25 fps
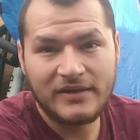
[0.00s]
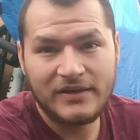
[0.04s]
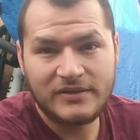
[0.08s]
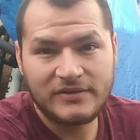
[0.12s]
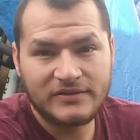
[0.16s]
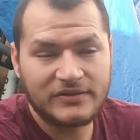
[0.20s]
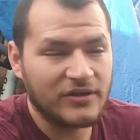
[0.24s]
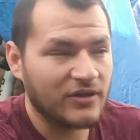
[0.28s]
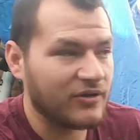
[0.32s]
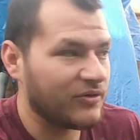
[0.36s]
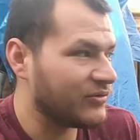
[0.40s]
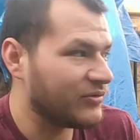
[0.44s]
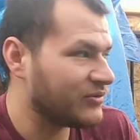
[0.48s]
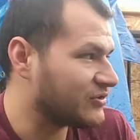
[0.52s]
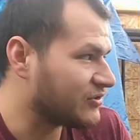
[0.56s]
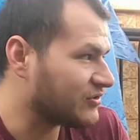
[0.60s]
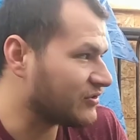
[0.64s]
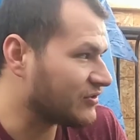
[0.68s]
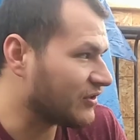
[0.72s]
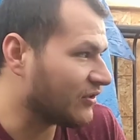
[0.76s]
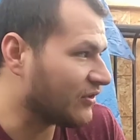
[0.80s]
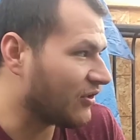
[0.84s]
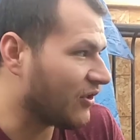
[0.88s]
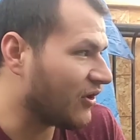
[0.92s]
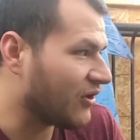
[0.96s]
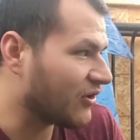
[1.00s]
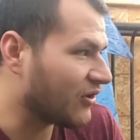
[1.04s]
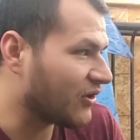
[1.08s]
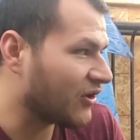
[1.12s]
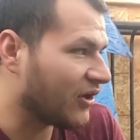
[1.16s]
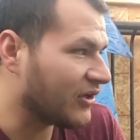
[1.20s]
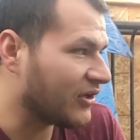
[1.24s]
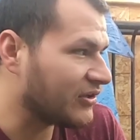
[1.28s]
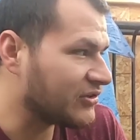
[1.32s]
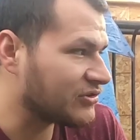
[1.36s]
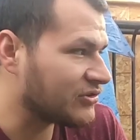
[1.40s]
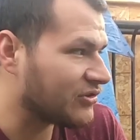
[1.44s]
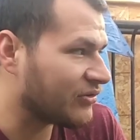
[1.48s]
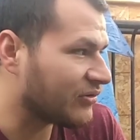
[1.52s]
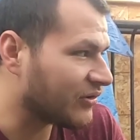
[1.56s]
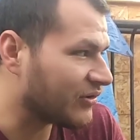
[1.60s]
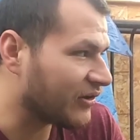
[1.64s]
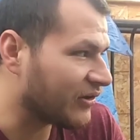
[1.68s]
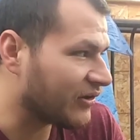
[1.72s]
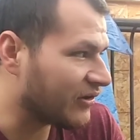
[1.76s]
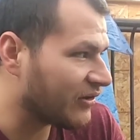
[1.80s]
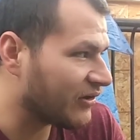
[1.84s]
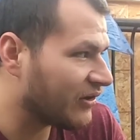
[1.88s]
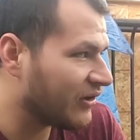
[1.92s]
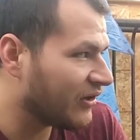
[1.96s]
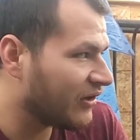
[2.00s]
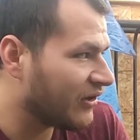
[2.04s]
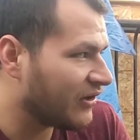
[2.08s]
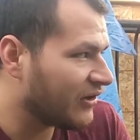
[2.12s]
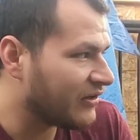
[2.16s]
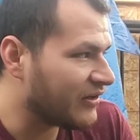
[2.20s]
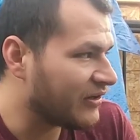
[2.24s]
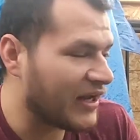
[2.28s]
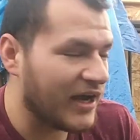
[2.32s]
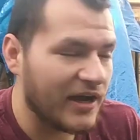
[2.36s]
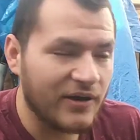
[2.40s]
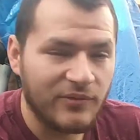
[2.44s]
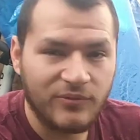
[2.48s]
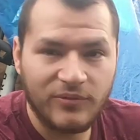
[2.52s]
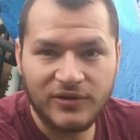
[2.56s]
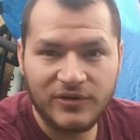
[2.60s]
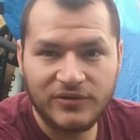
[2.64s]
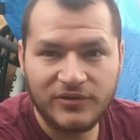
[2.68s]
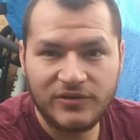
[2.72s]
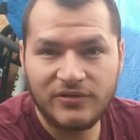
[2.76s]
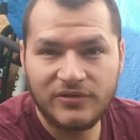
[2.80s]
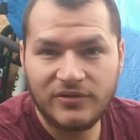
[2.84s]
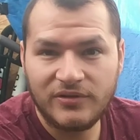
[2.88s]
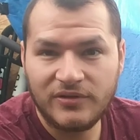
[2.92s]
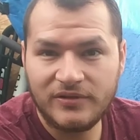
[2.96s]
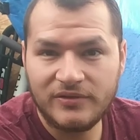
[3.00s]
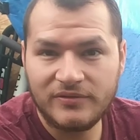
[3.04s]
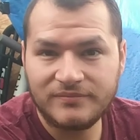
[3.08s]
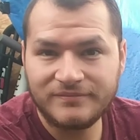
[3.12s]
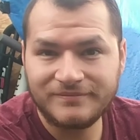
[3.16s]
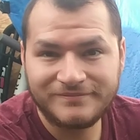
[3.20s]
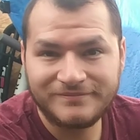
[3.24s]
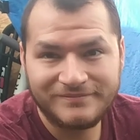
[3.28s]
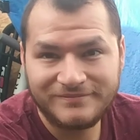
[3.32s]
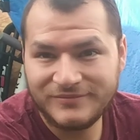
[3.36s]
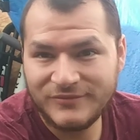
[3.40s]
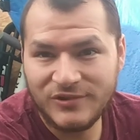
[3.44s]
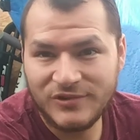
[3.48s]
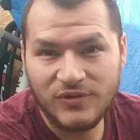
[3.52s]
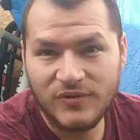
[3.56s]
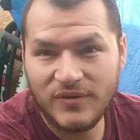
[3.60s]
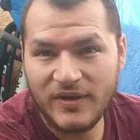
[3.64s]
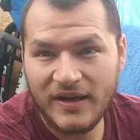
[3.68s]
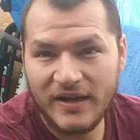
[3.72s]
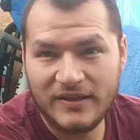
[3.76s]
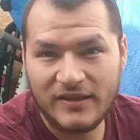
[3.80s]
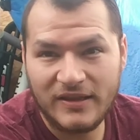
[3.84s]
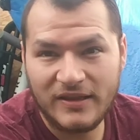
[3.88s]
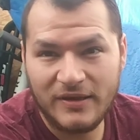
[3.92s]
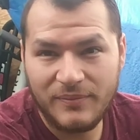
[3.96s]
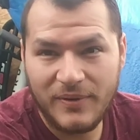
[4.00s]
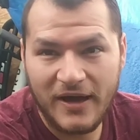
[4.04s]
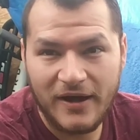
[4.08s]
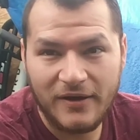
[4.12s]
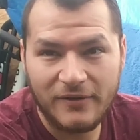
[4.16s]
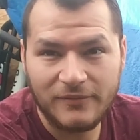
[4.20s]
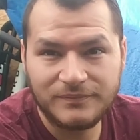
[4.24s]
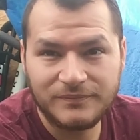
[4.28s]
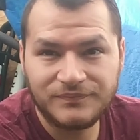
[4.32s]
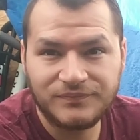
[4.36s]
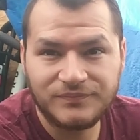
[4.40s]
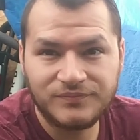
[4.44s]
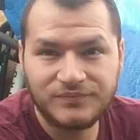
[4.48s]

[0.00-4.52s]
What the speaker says: So it's just a long gone scooter, not worth doing anything about.